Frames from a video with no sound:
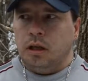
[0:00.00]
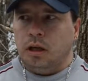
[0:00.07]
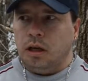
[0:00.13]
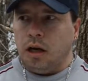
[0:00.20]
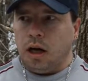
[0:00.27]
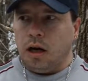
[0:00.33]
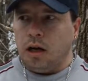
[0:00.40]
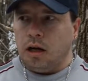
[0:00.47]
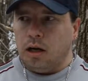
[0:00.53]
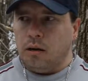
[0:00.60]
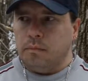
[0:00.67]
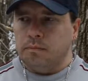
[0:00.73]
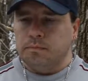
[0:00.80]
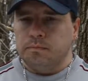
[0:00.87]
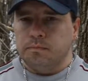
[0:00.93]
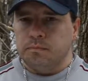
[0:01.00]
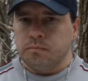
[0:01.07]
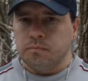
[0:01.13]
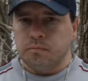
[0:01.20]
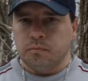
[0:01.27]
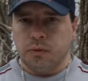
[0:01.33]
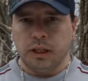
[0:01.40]

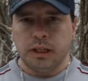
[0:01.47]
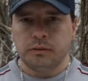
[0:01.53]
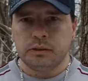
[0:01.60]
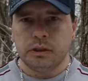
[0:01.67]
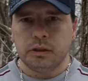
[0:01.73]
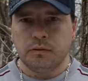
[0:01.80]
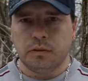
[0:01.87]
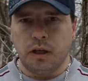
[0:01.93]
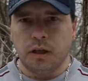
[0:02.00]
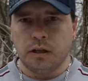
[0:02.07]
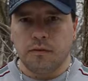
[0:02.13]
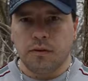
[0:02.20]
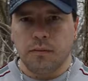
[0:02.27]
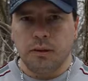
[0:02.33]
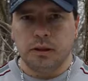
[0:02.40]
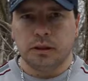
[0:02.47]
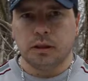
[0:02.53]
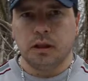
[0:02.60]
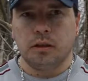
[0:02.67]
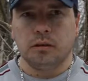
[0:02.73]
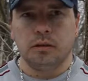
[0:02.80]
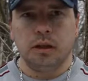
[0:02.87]
When I was doing the vlog a few minutes
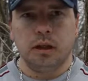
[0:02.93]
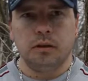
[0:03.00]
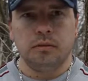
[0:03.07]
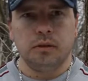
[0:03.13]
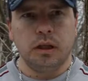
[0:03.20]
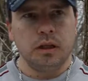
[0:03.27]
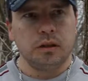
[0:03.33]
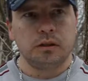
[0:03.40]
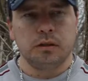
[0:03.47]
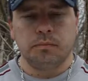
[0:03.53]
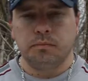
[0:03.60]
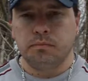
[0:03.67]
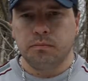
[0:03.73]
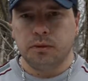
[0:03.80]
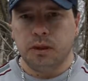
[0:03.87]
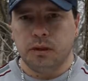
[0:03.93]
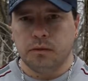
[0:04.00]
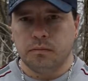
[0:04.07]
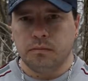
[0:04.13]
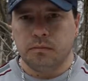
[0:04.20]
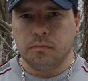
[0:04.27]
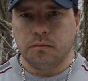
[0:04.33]
ago, I heard some, you know,
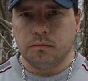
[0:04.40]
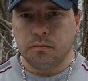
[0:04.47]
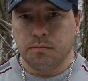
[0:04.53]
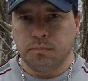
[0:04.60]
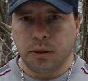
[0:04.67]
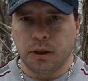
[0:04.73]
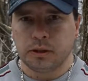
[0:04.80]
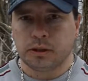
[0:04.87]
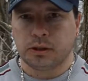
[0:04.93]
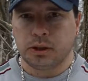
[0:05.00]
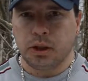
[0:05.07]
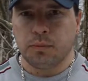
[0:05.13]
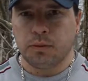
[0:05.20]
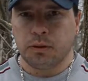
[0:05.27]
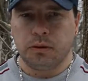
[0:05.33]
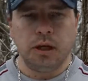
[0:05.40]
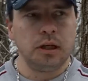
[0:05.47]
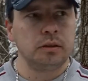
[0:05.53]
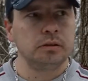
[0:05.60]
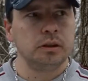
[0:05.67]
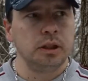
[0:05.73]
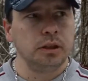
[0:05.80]
birds chirping
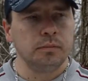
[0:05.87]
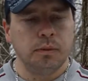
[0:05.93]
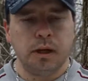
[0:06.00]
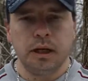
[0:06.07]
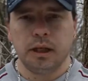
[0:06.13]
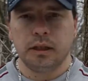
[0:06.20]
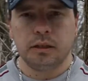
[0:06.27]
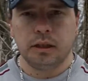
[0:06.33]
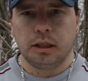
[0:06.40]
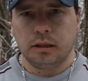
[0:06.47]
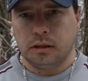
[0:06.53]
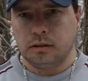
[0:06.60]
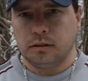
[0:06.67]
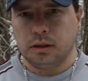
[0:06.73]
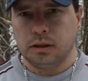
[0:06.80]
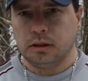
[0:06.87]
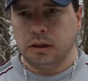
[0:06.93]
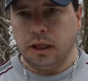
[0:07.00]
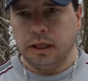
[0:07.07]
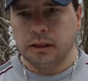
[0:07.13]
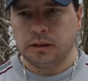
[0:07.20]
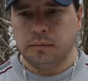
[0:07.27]
around nearby, and I don't know,
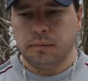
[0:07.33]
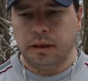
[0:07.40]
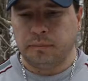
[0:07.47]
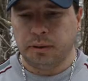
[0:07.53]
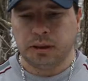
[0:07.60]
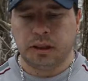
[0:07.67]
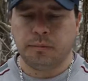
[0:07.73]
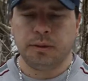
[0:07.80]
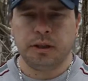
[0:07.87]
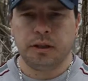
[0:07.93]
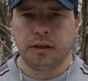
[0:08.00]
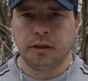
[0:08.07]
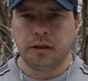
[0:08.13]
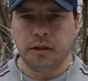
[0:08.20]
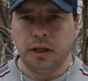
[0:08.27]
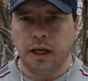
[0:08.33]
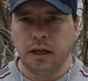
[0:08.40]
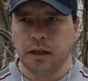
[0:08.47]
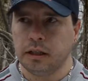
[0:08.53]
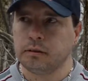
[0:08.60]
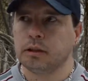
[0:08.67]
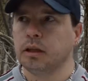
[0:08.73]
I guess they're mad because I'm in their
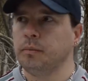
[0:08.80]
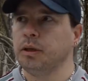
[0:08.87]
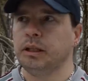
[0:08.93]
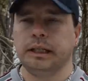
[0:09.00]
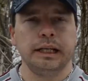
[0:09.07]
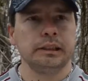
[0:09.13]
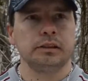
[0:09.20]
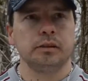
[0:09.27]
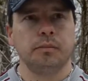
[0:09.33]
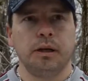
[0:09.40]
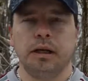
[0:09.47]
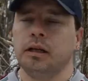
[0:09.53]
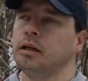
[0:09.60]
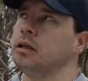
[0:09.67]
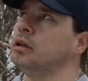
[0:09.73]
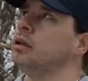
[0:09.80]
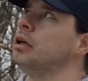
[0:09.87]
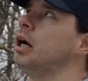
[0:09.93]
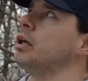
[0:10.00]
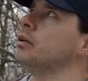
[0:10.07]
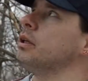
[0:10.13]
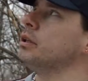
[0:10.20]
area. There could be a nest nearby. I
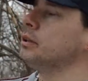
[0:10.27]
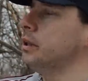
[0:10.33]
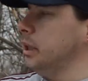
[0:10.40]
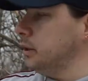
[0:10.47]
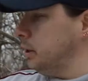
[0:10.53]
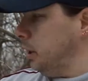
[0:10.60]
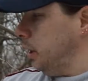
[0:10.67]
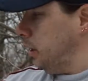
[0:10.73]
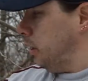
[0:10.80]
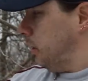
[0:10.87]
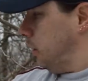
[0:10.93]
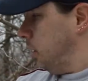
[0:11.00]
don't think there's a nest in here.